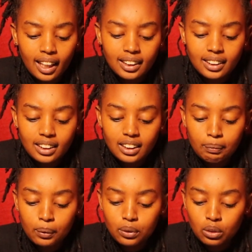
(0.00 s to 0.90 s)
ICT
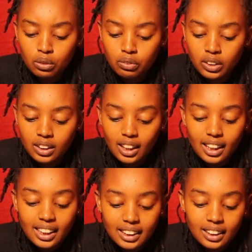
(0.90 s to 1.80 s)
support office,
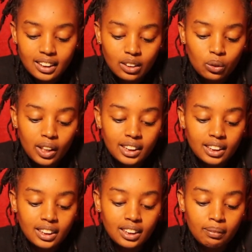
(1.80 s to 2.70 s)
etc. So
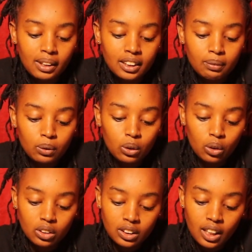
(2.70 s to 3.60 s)
ICT is a marketable
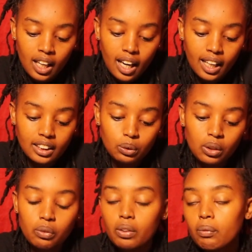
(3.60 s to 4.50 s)
course, and it's
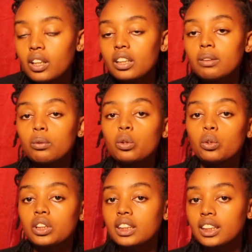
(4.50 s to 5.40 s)
one of the marketable
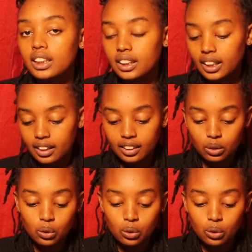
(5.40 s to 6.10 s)
courses in Kenya.